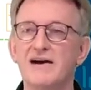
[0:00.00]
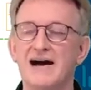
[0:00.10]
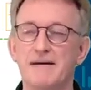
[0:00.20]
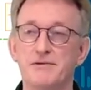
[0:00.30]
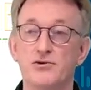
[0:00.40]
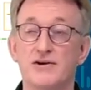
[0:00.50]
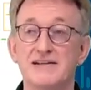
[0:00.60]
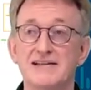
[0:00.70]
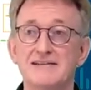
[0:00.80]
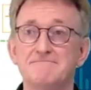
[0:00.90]
up and
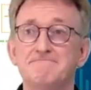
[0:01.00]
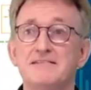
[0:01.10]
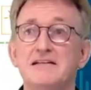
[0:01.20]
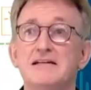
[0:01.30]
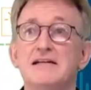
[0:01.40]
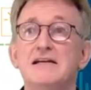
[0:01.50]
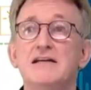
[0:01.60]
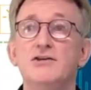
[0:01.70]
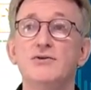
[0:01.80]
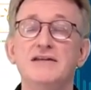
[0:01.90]
running,
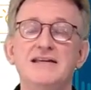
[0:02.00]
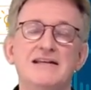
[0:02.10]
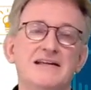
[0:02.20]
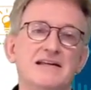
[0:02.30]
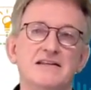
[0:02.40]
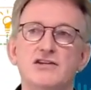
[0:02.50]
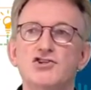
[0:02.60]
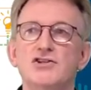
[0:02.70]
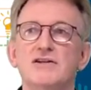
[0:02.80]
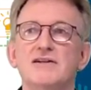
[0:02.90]
you need an
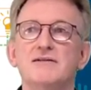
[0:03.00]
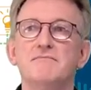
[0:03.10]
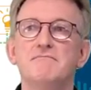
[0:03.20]
additional